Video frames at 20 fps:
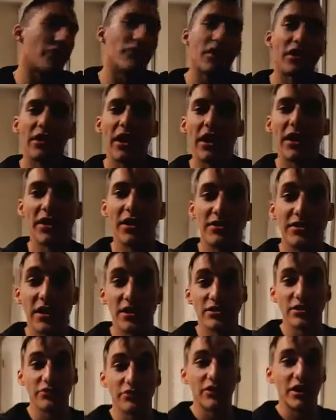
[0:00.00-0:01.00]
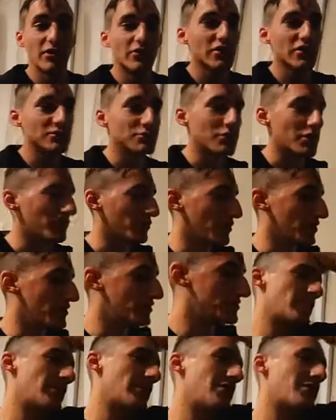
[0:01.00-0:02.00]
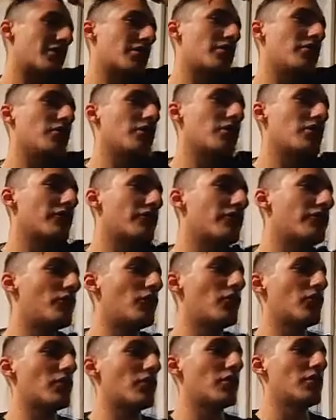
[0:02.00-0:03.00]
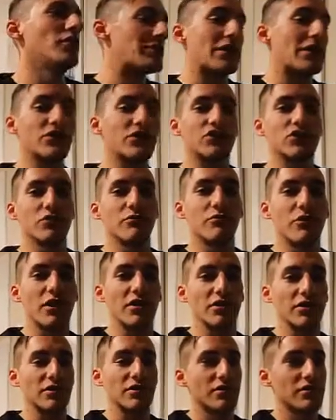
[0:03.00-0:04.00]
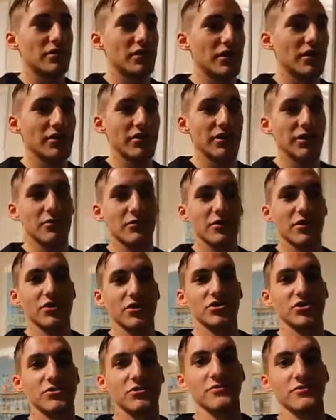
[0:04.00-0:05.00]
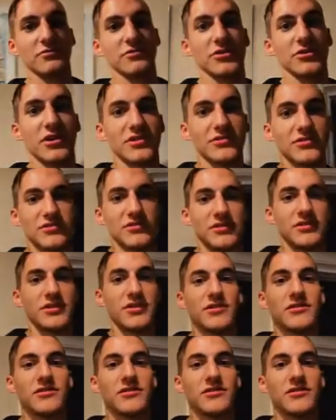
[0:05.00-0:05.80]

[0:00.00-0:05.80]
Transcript: like red lighting that's actually right across from our place. Right now we're gonna go look for a spot to shoot Brendan and then we're gonna shoot him. You guys will see